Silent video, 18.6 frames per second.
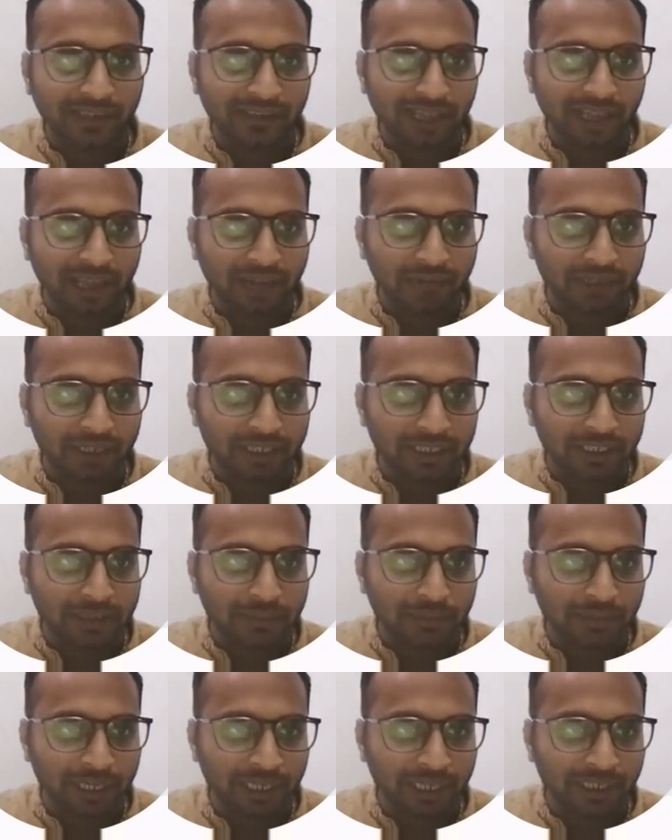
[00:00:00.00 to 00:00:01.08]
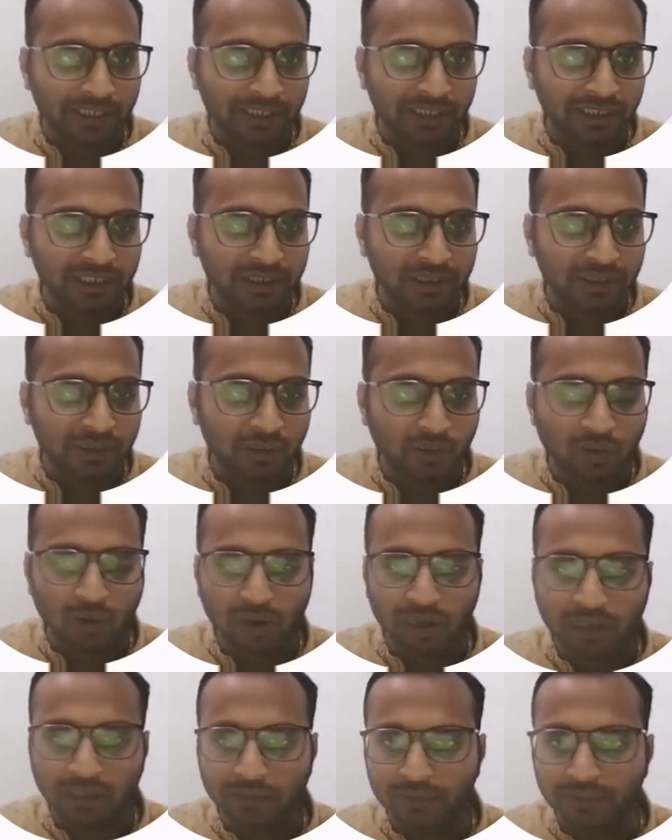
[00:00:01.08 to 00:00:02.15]
and I will spread these two
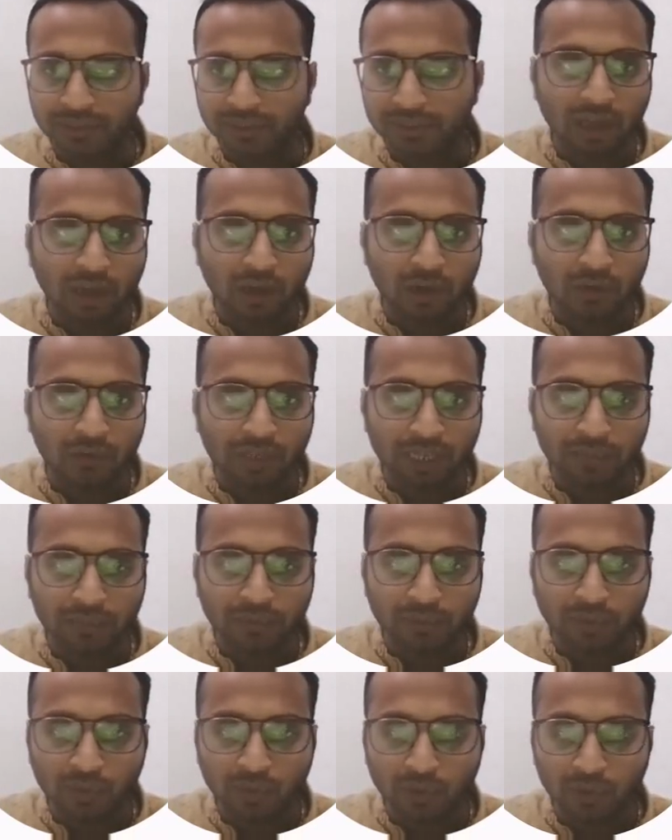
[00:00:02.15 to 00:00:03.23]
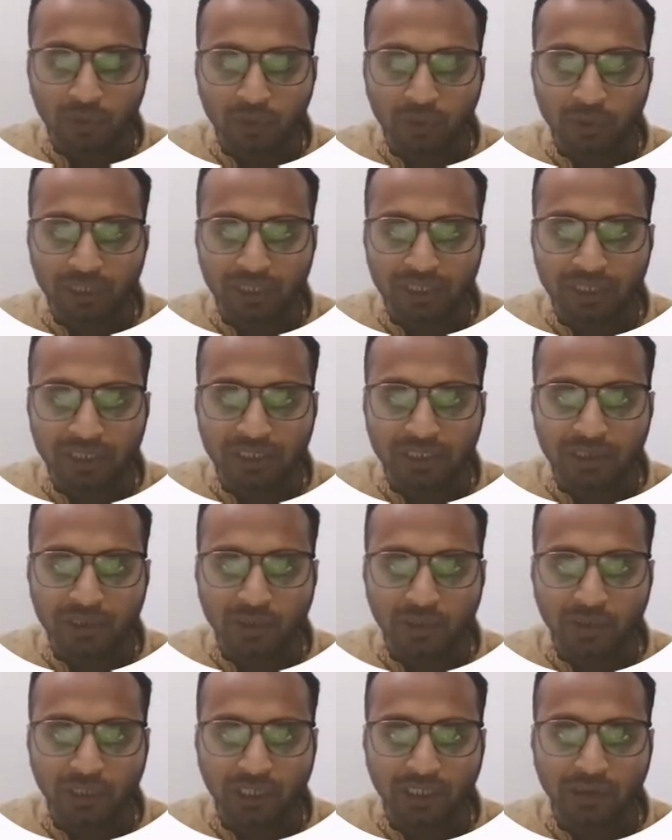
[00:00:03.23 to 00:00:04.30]
columns. Now we have to go to this
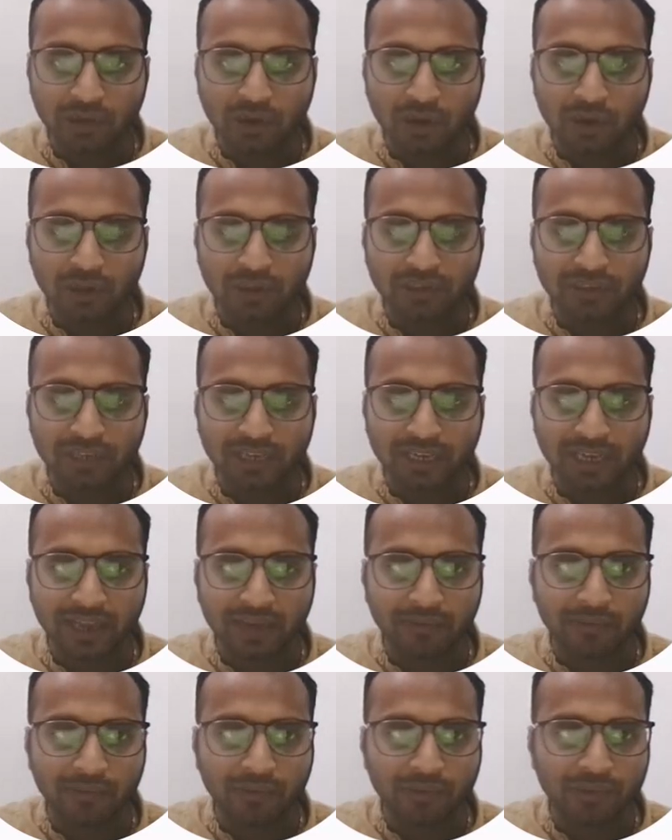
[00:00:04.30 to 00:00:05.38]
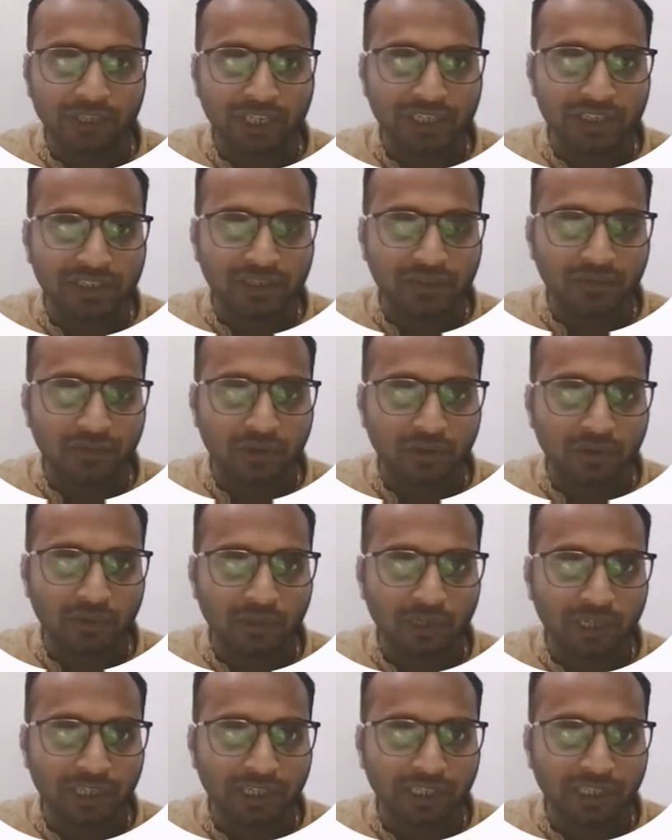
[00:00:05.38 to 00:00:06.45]
total cost, and I have to change the
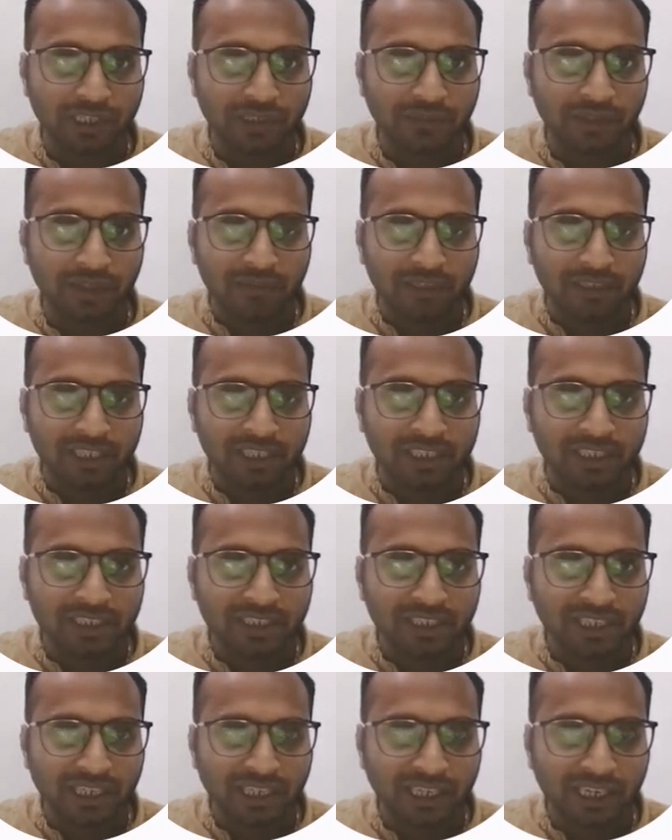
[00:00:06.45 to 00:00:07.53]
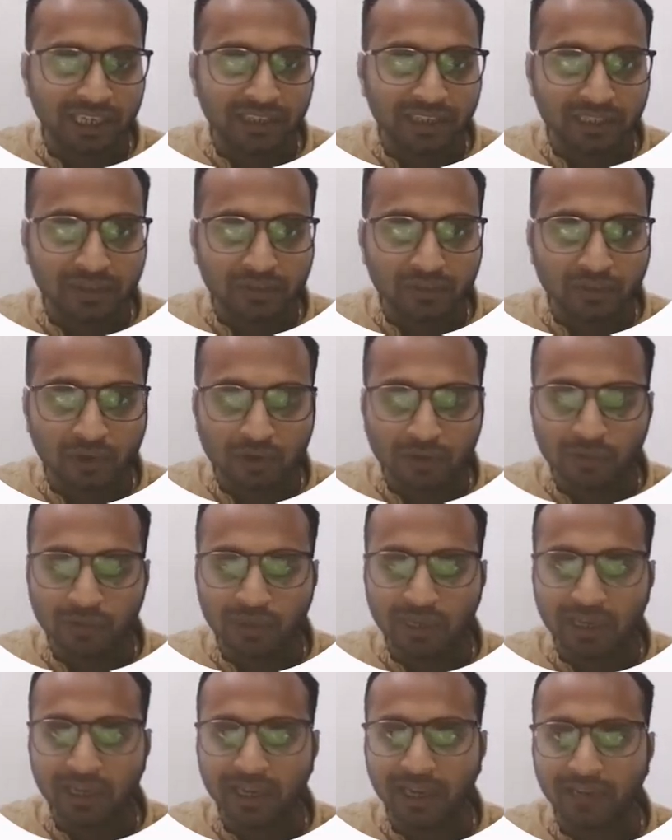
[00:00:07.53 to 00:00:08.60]
formula here. I will just clear this
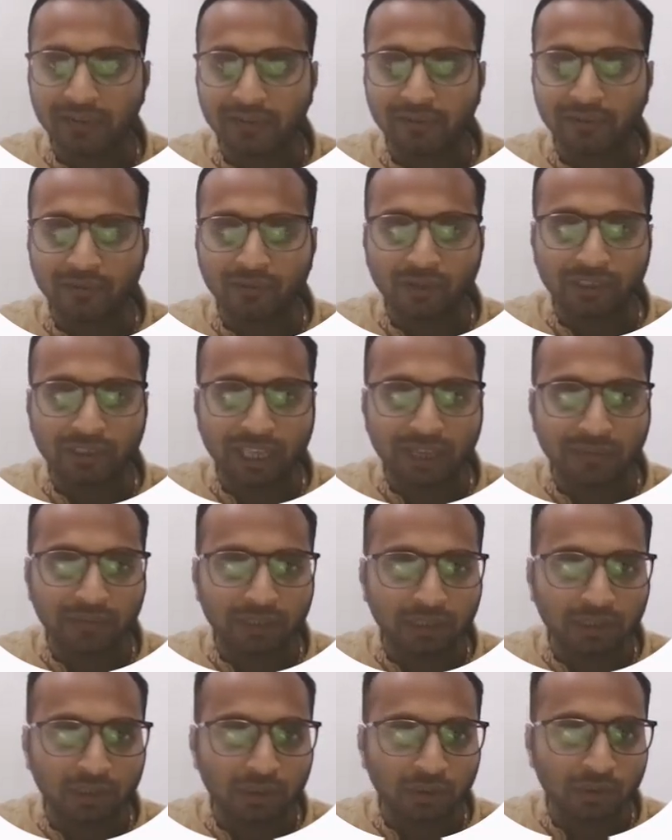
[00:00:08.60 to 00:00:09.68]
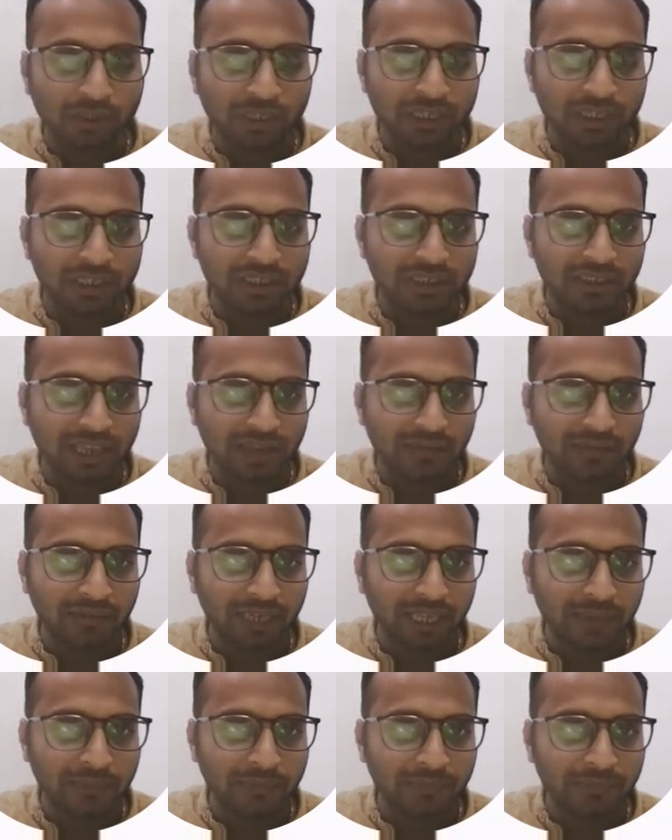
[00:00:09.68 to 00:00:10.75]
formula, and what I will do is I will
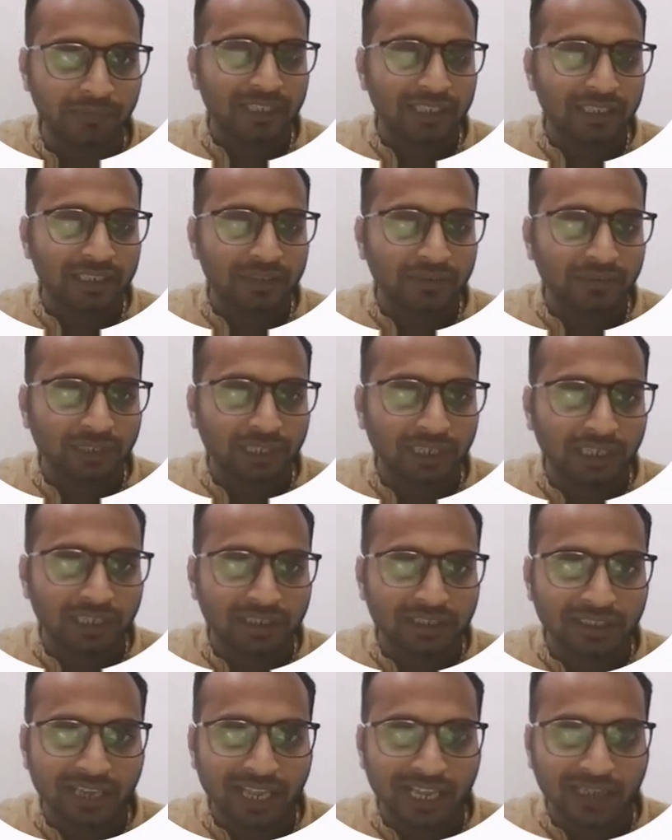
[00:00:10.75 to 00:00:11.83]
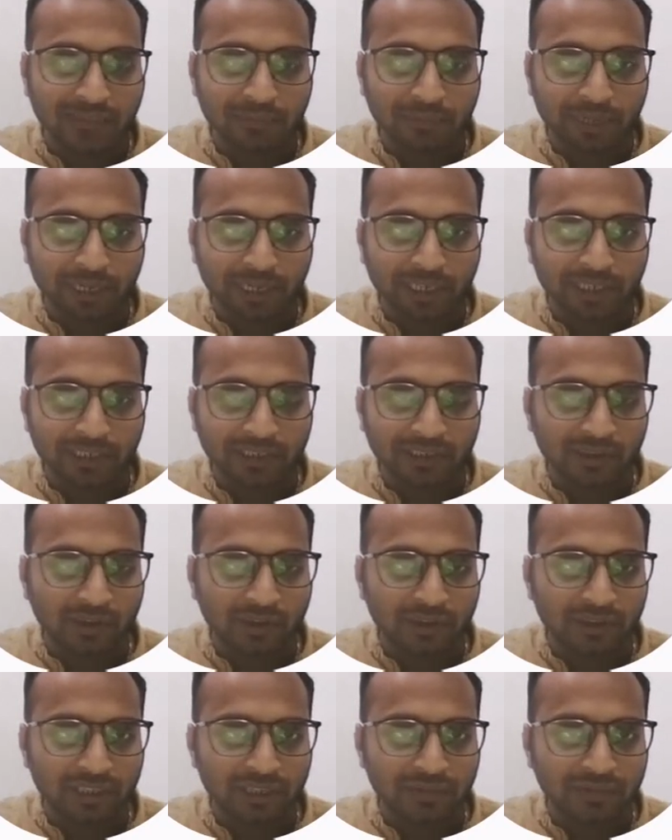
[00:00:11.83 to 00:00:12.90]
have this field select product or
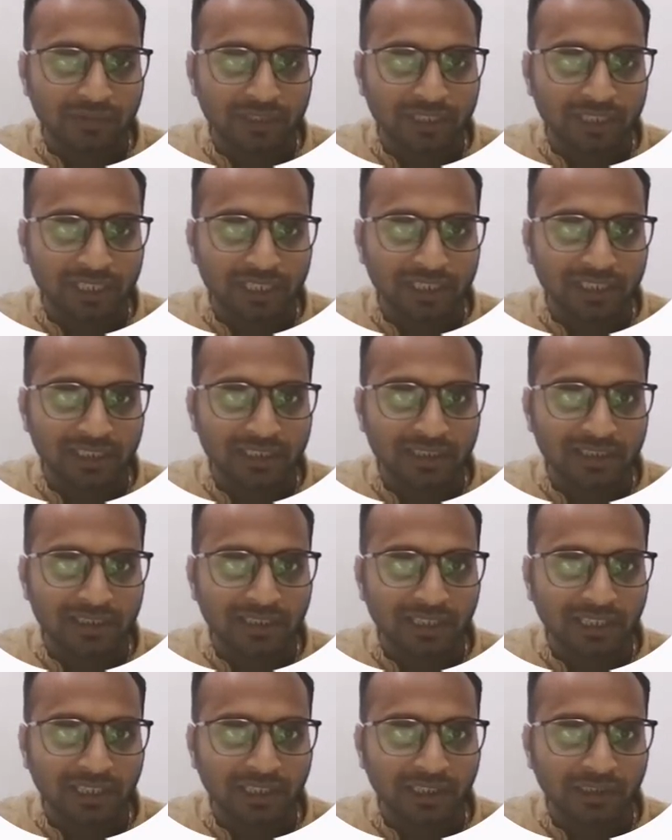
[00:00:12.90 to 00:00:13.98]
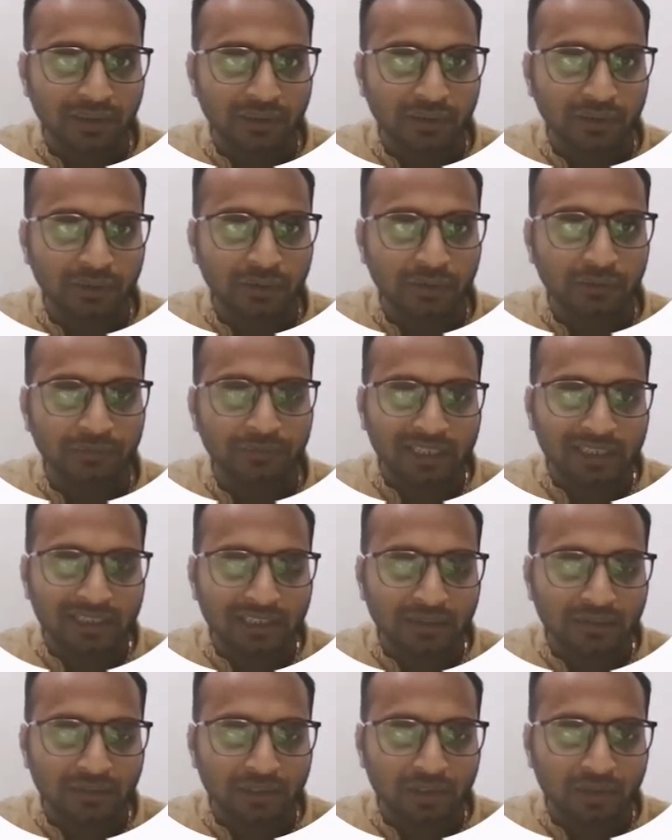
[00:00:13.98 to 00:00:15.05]
services into the
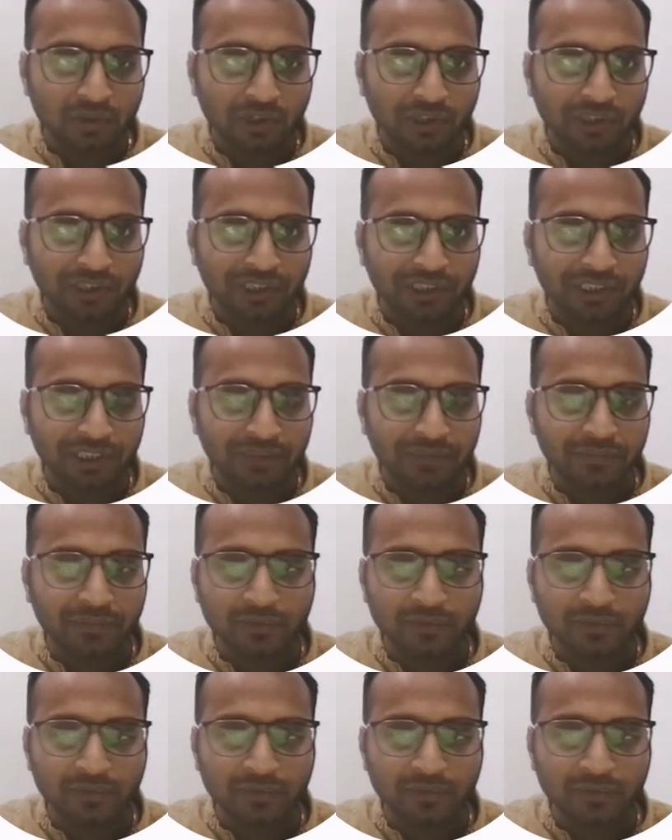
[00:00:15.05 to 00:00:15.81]
service quantity.